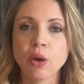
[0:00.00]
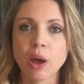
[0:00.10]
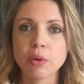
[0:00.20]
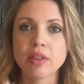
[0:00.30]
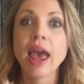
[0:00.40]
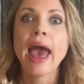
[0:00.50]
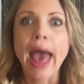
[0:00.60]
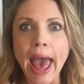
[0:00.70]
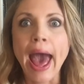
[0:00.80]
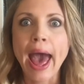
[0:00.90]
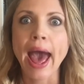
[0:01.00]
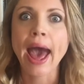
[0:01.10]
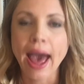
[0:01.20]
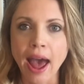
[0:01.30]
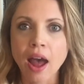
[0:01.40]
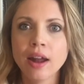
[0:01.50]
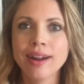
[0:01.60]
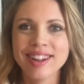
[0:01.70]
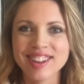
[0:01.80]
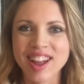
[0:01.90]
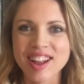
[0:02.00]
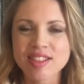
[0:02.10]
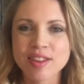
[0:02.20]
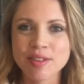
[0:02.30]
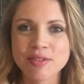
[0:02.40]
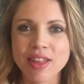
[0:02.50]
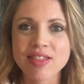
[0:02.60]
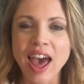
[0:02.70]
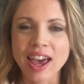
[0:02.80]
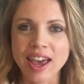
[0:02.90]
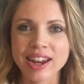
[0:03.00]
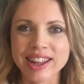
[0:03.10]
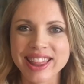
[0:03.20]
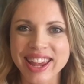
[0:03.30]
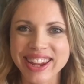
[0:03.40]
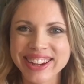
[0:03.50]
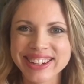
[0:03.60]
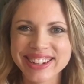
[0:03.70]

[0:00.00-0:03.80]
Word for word: know, I would ah, ah, ah, lots of that kind of thing.